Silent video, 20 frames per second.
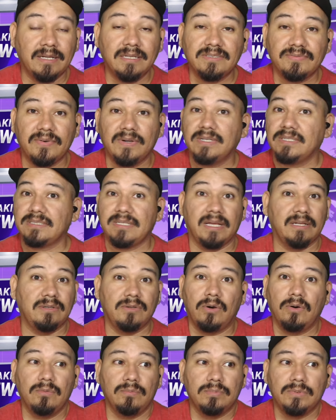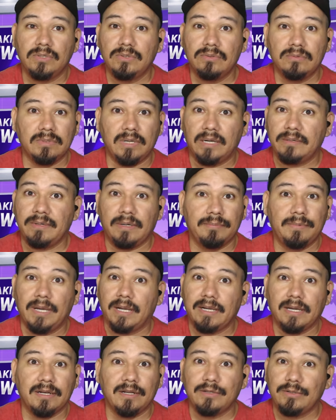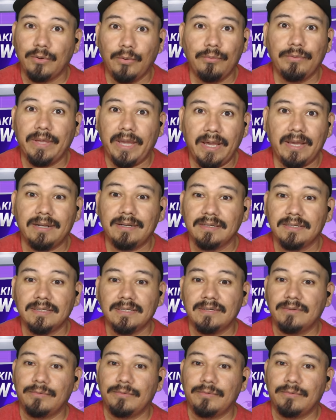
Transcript: His friend is like, nope, dude, I'm not gonna do that.